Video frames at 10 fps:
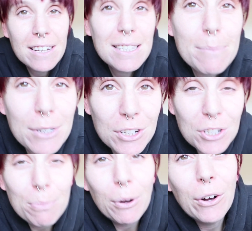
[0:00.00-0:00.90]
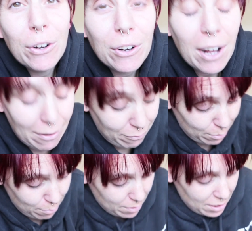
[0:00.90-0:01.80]
is much more. I've
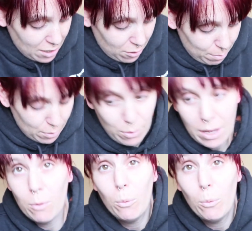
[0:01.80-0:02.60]
put my elbow in